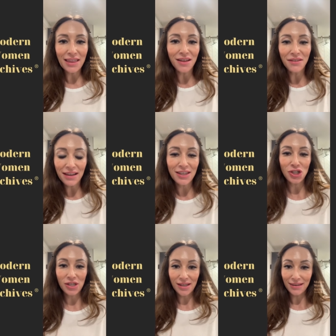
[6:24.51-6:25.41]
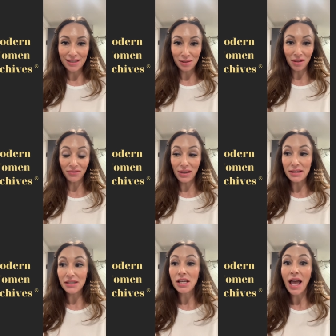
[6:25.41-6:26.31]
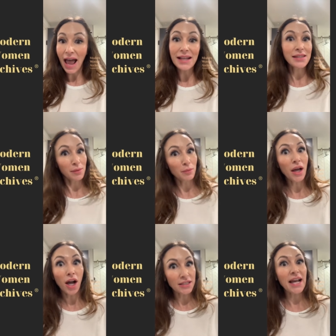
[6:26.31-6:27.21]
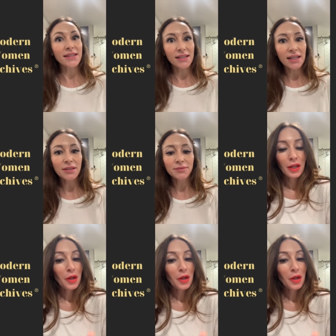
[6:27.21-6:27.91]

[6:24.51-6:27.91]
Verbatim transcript: and the fact that she said this to my face had some audacity.